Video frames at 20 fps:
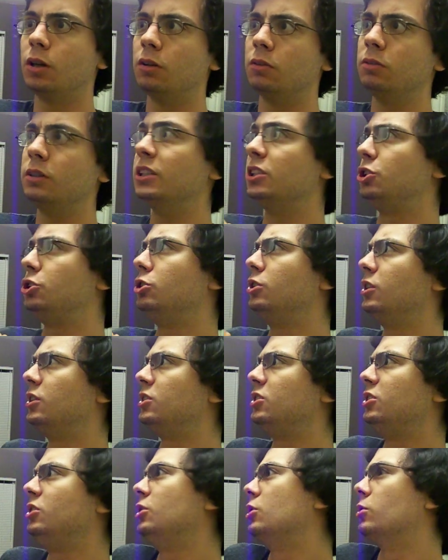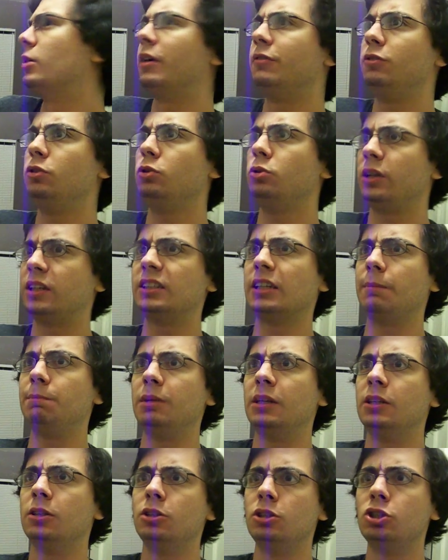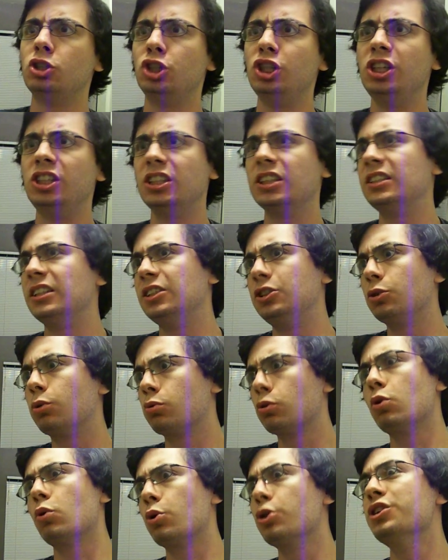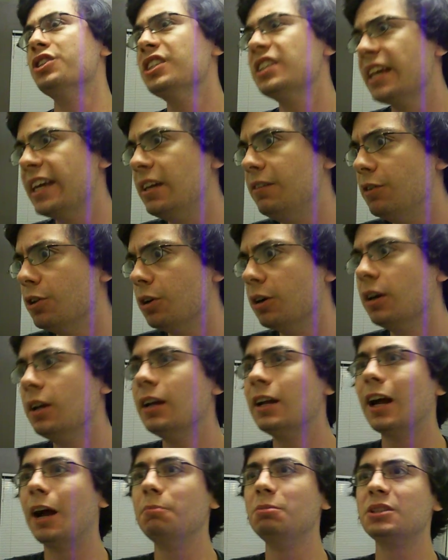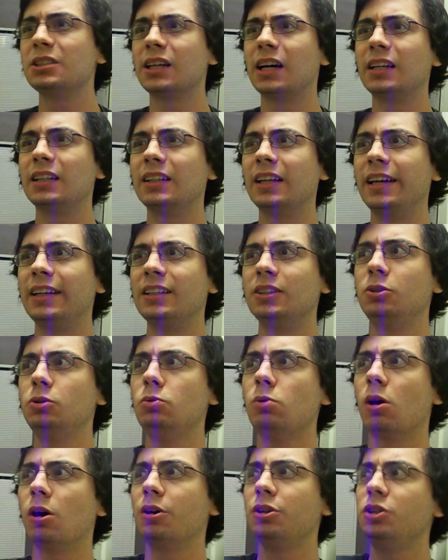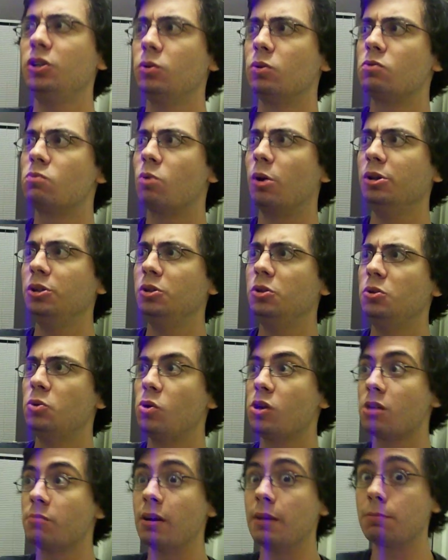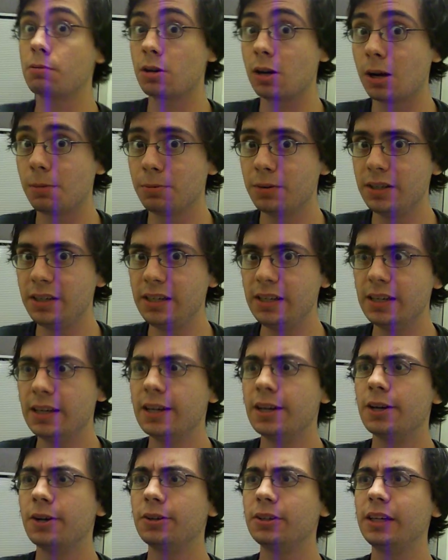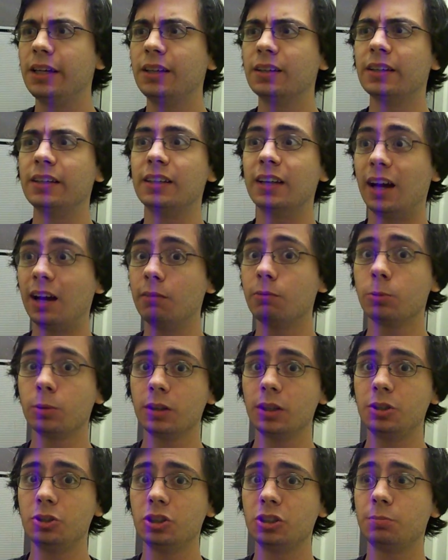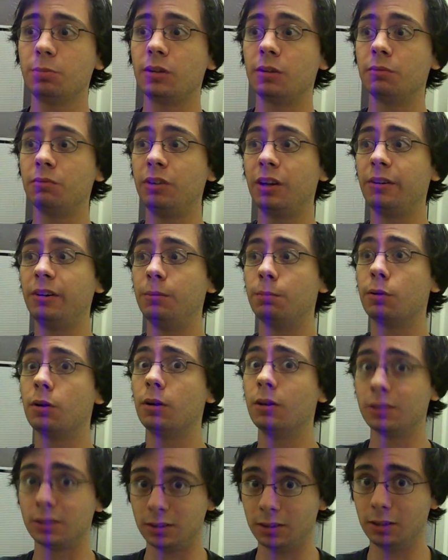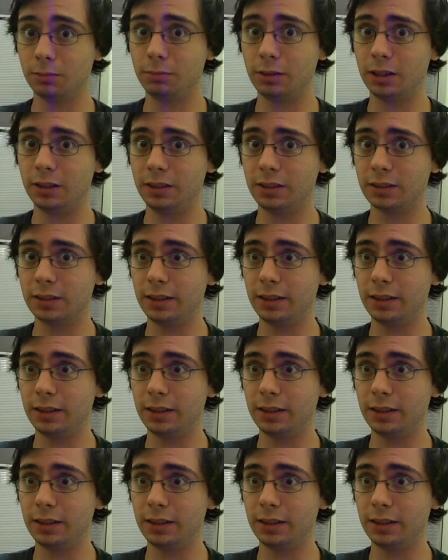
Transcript: Have you accepted Jesus as your Lord and Savior? I'm just kind of like, who are you and what are you doing on my property? Okay, like, I'm religious, but I'm very personal about it.